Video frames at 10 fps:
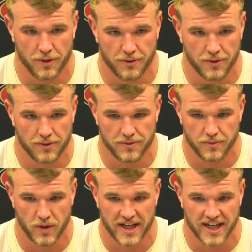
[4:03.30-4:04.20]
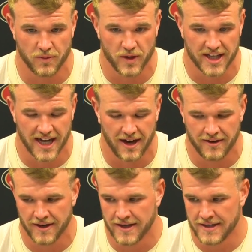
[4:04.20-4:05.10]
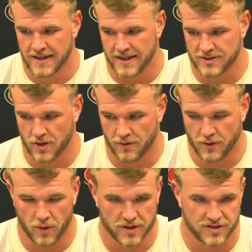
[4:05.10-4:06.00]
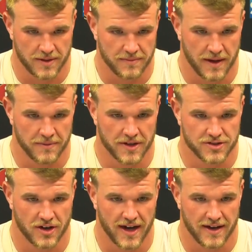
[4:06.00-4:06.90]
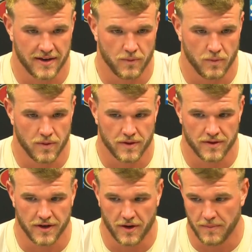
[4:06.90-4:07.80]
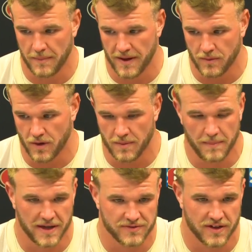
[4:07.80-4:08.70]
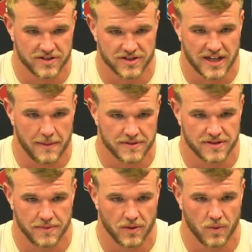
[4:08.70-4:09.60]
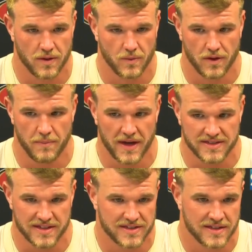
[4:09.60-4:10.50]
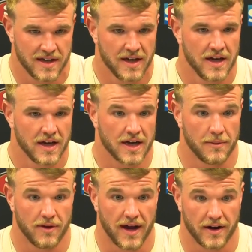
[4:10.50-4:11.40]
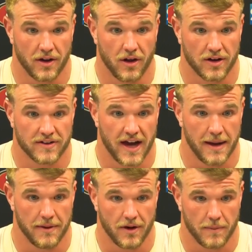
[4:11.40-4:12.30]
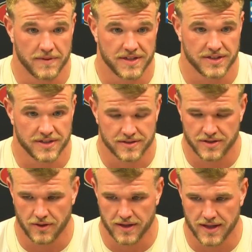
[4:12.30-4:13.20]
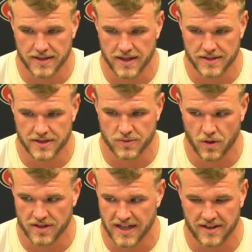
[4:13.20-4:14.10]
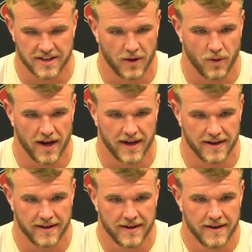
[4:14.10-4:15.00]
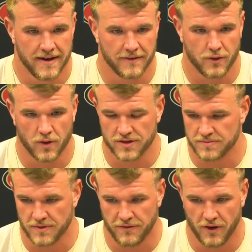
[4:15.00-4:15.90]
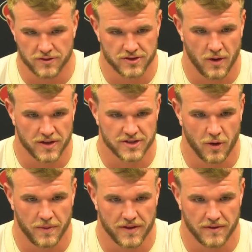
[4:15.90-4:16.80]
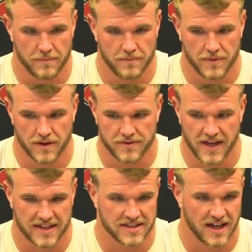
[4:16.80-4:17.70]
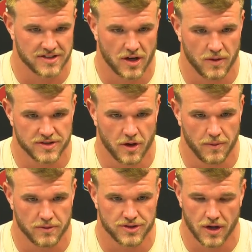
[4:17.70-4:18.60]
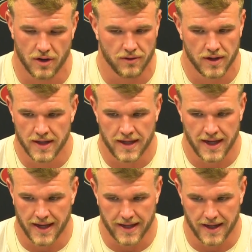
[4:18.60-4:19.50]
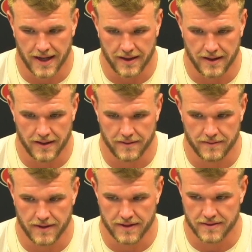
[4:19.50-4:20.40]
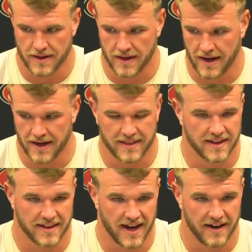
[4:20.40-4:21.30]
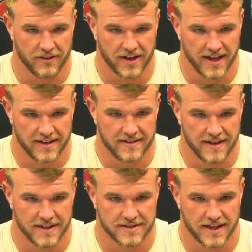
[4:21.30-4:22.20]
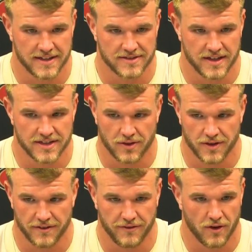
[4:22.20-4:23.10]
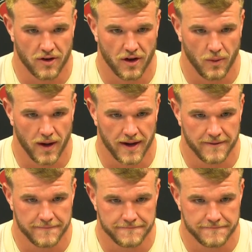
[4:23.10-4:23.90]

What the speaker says: through week in and week out. And so, of course, I'm going to try, you know, one of my best friends just happens to be the one of the best that's come around in a long time at our position. So it just works out that way. And of course, the phone's always open. The text line's always open with Joe, and anything that I ever need, he's only a phone call away.